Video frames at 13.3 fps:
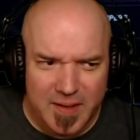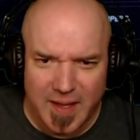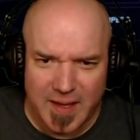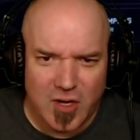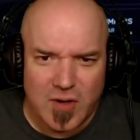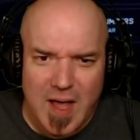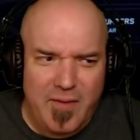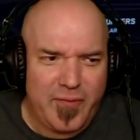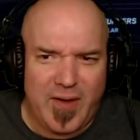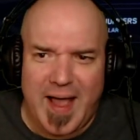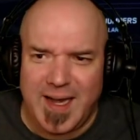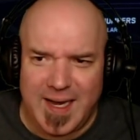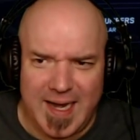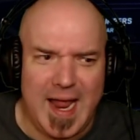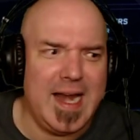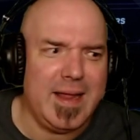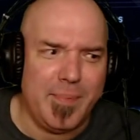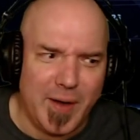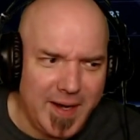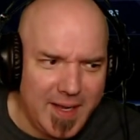Like, you're not finding
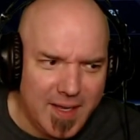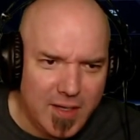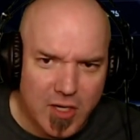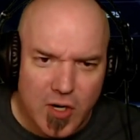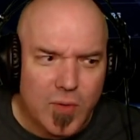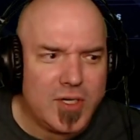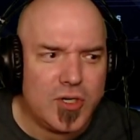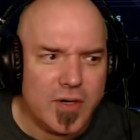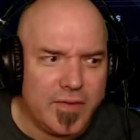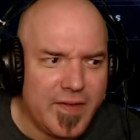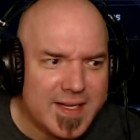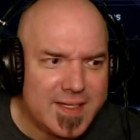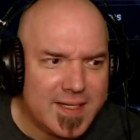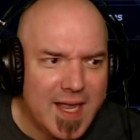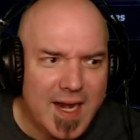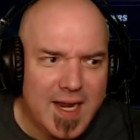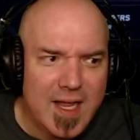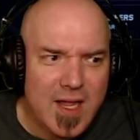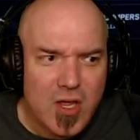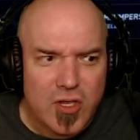anybody. You know what you're
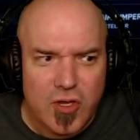investigating?